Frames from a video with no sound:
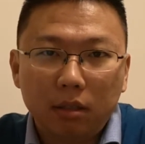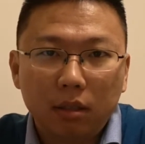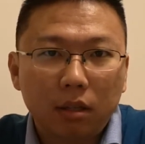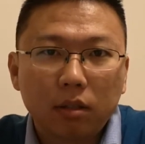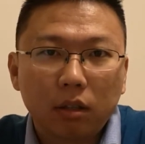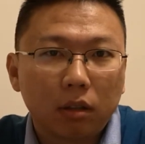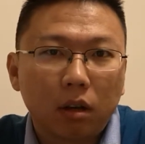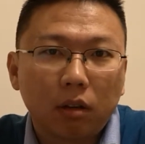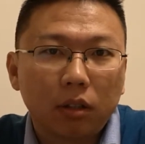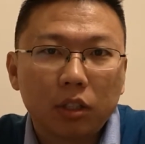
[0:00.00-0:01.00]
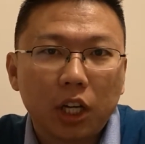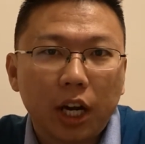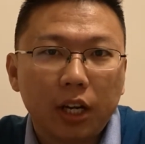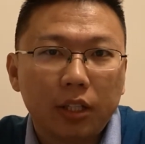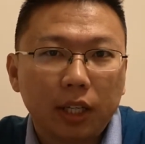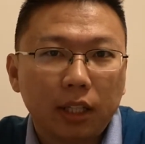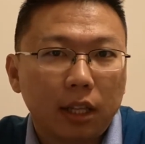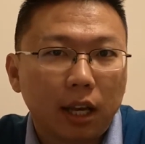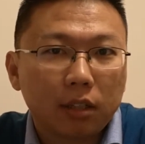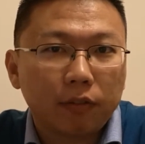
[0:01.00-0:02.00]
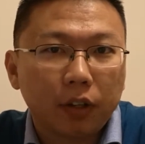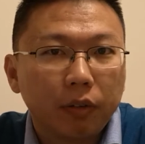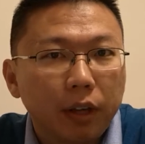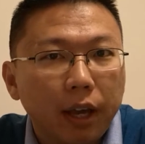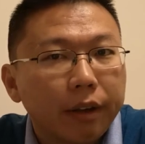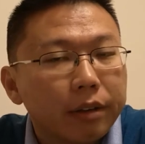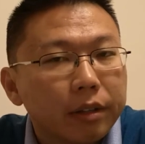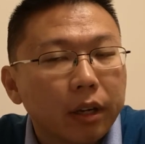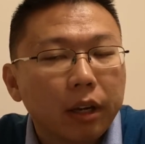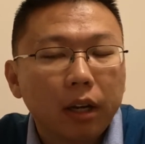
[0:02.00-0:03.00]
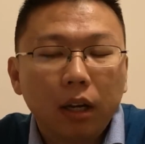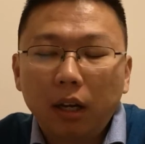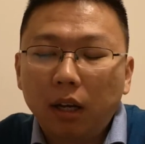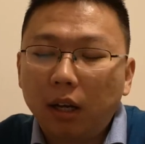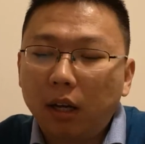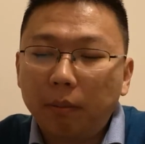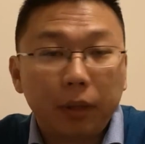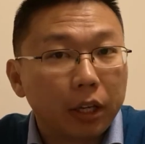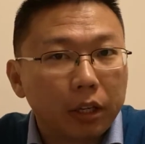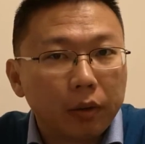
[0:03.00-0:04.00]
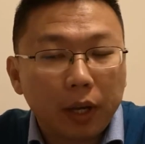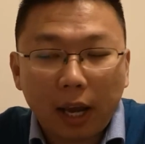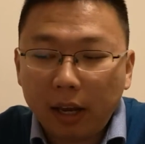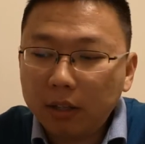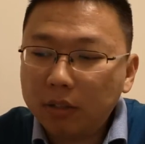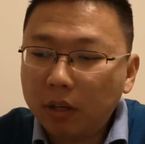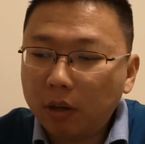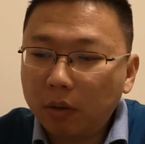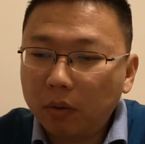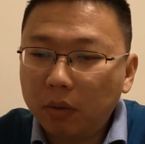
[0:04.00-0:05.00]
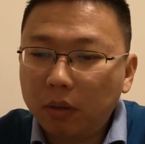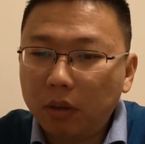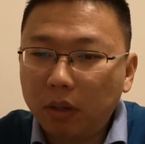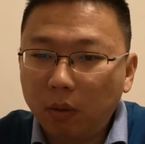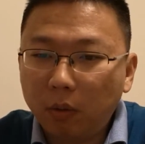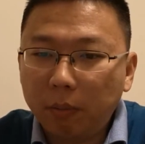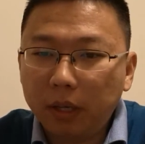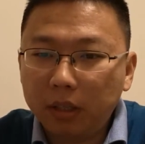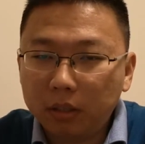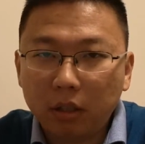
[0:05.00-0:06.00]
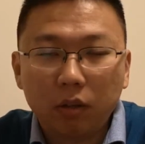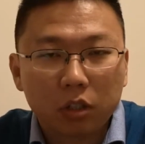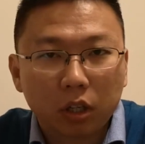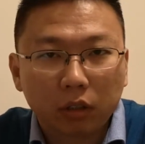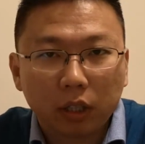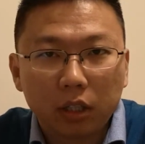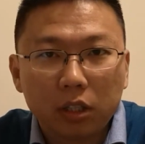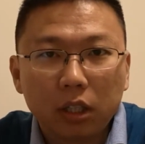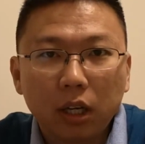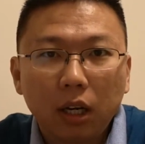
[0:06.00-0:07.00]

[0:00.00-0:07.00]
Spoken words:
is not going to change in the next few years in UK. So there will be still shortage.